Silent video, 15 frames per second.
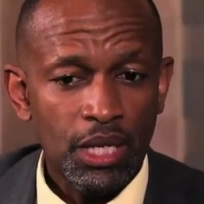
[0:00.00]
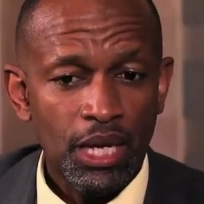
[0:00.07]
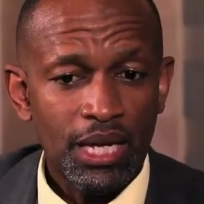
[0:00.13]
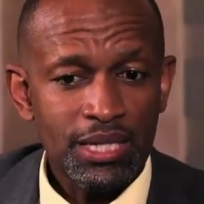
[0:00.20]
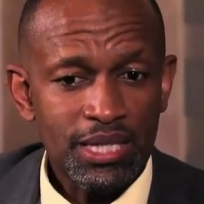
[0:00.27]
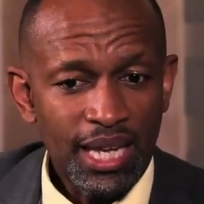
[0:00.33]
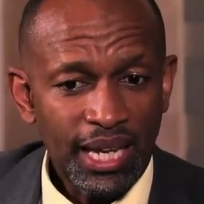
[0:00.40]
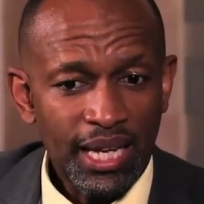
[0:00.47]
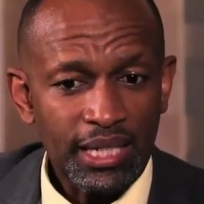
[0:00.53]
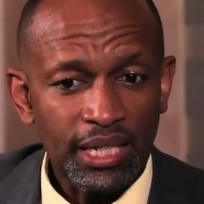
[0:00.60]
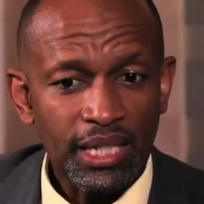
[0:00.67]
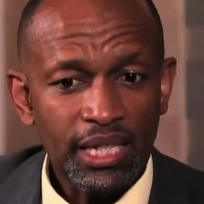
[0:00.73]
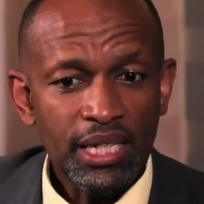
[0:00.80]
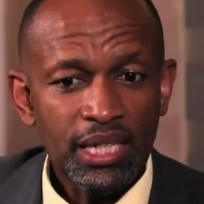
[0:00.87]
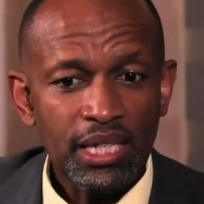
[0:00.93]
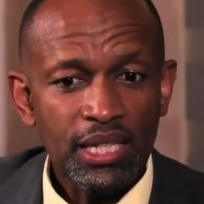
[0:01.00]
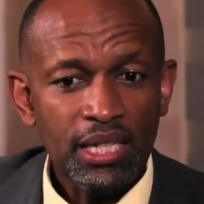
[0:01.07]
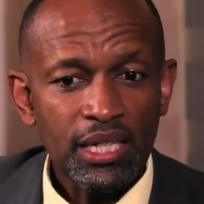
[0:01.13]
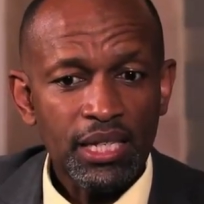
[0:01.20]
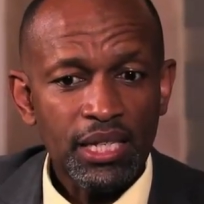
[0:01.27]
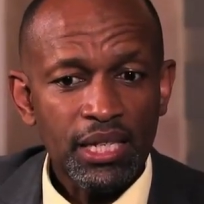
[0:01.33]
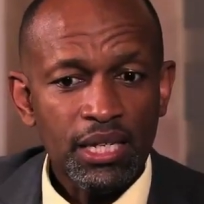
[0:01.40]
And secondly,
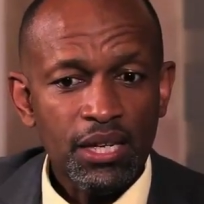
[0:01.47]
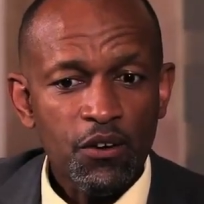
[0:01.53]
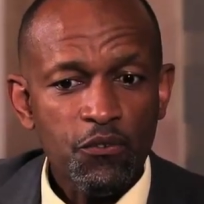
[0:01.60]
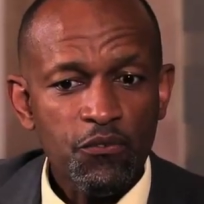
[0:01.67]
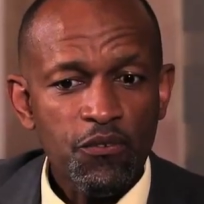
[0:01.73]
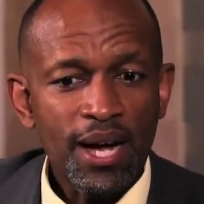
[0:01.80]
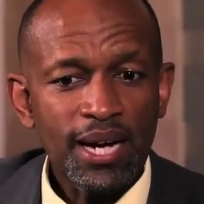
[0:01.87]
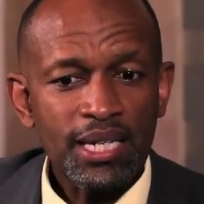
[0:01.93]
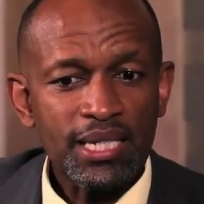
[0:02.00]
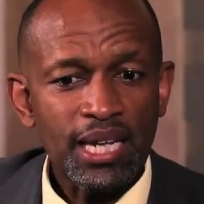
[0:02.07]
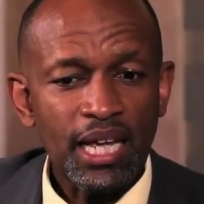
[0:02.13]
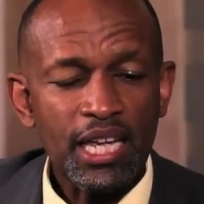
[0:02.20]
factor